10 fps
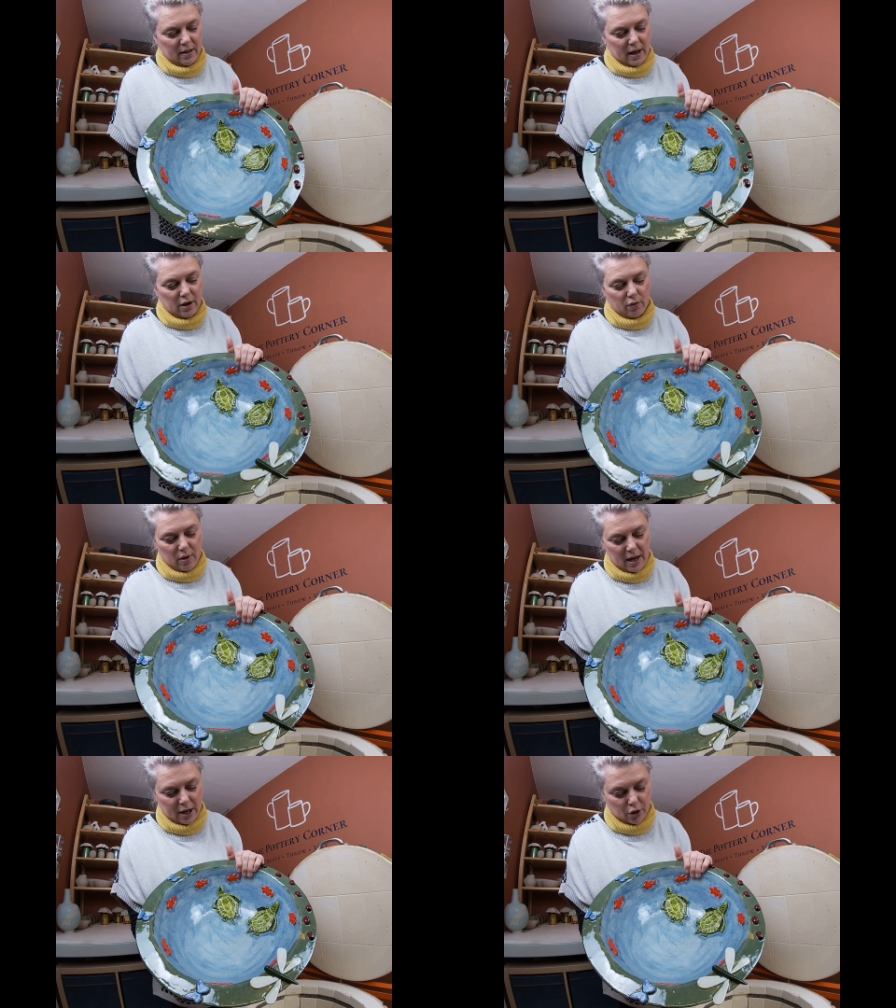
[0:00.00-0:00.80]
They look
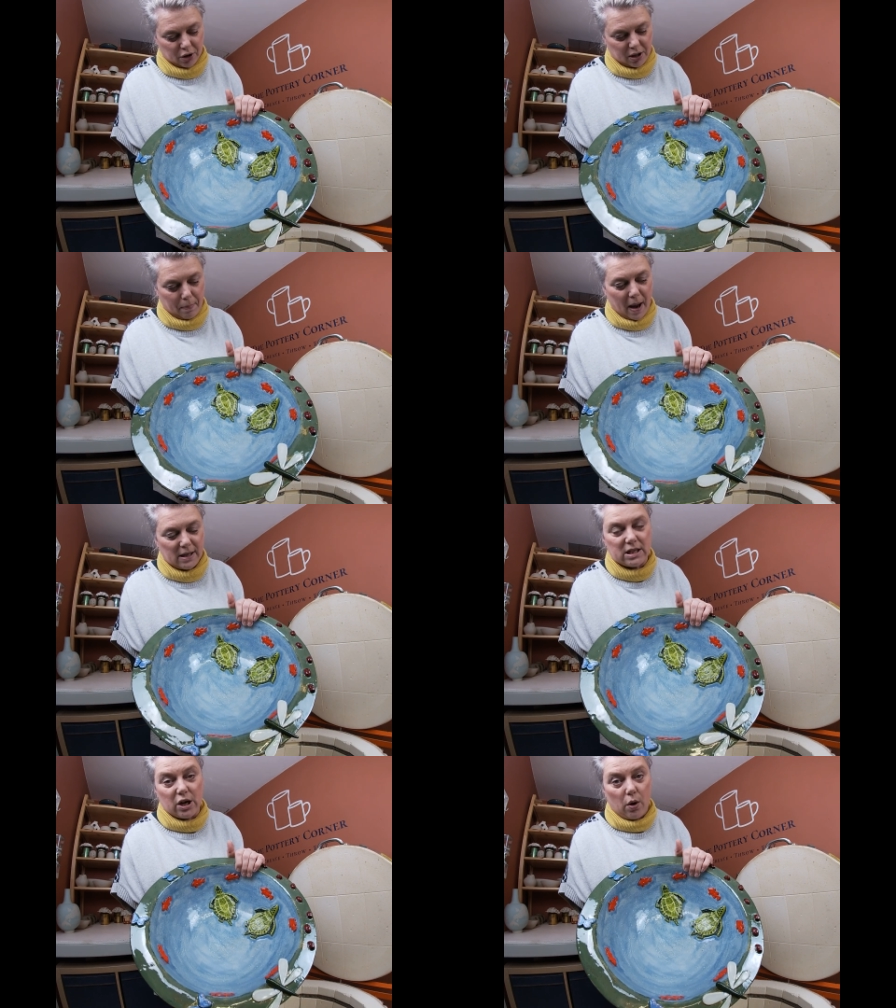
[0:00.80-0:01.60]
really good. The
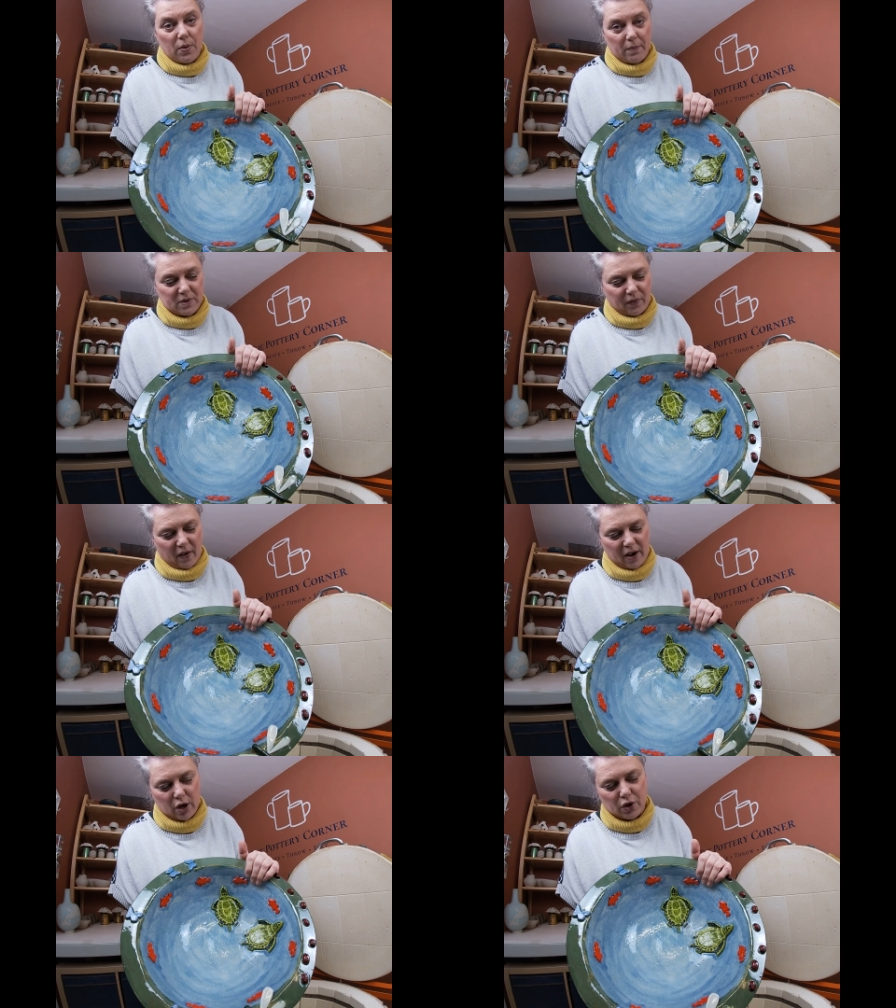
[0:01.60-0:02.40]
painting on them's
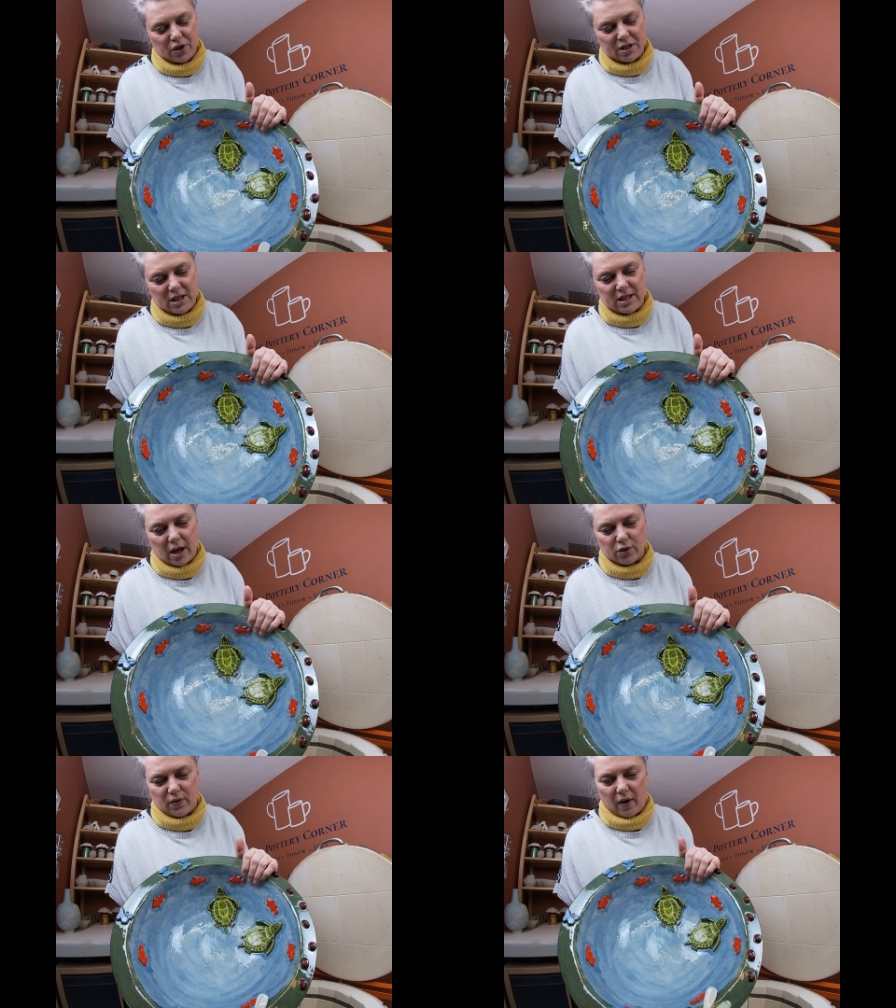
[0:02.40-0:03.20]
very good. The
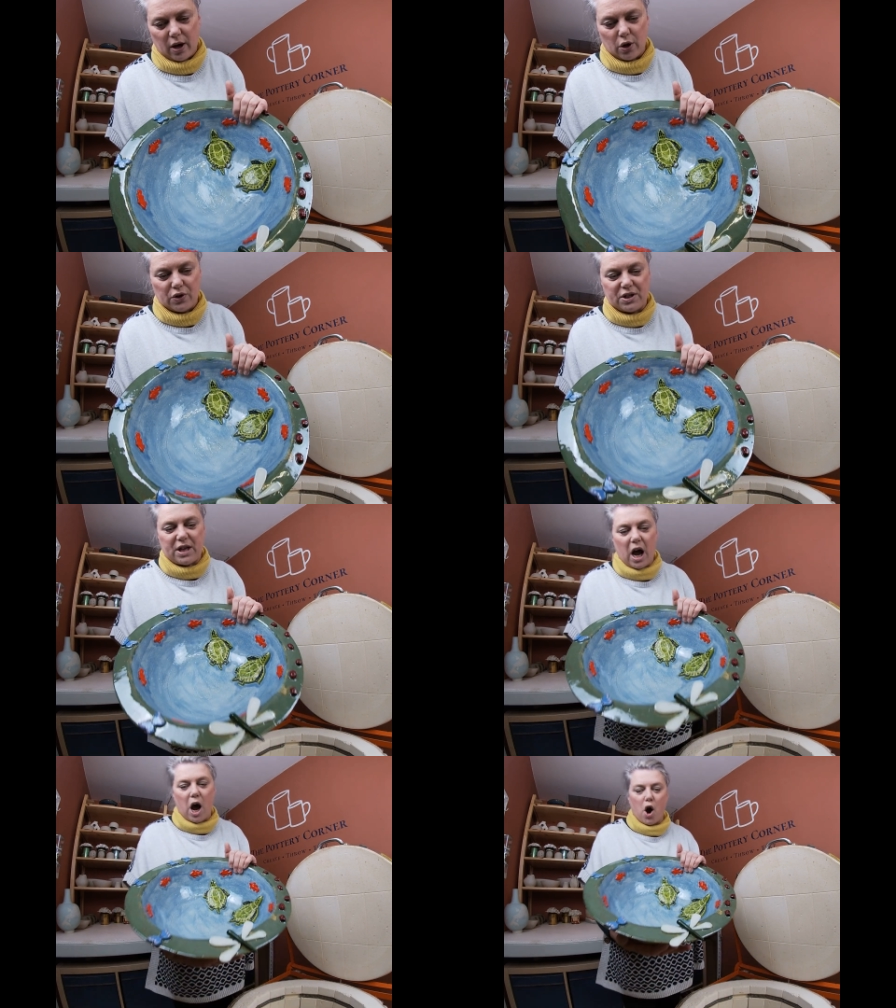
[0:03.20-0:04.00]
detail's very good.
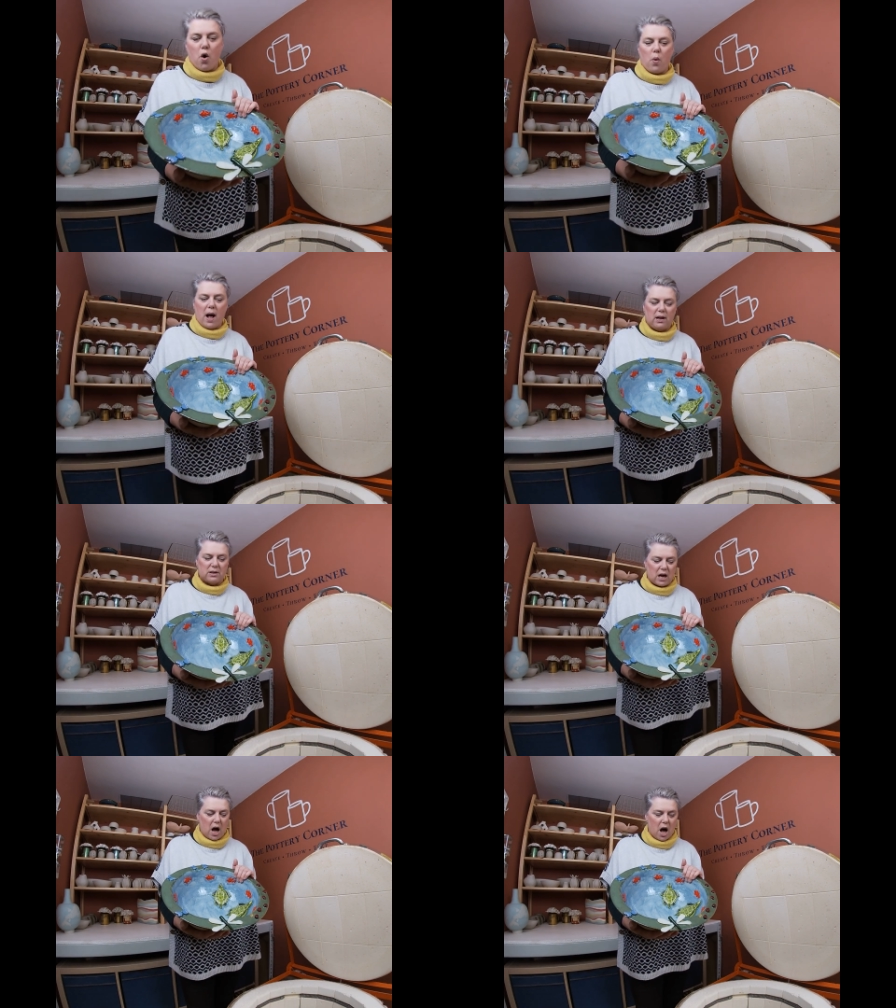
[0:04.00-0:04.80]
So,
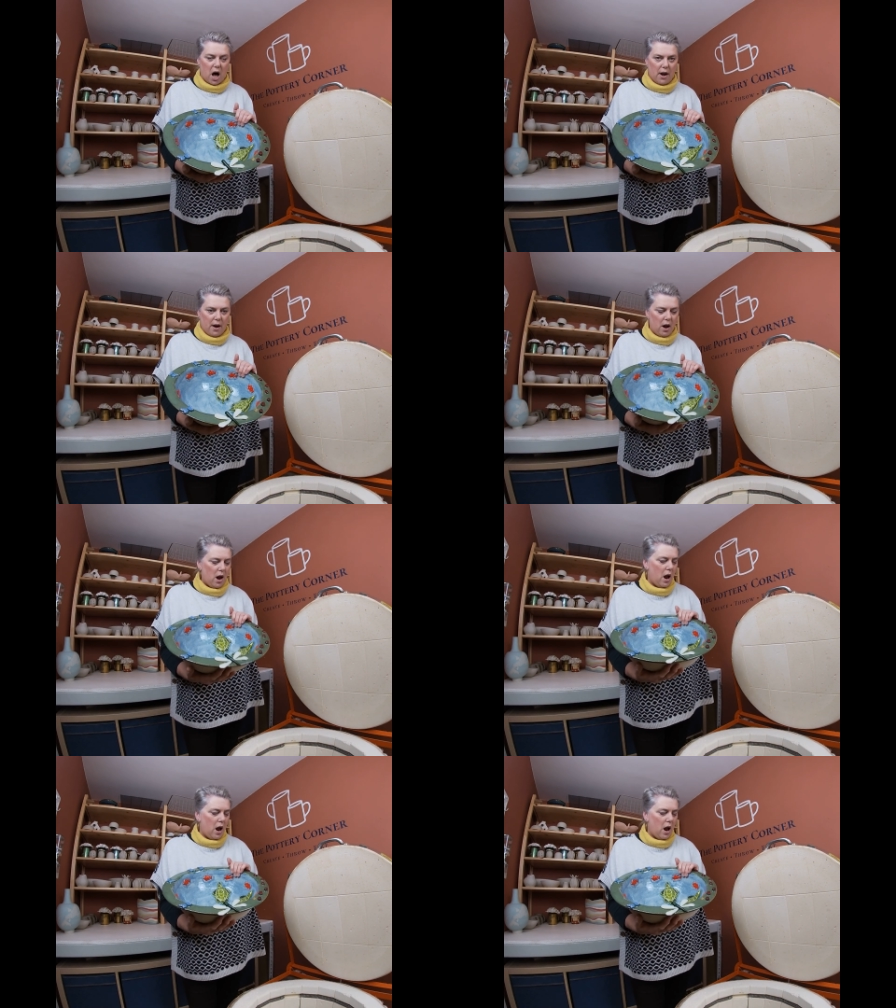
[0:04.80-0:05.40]
well done.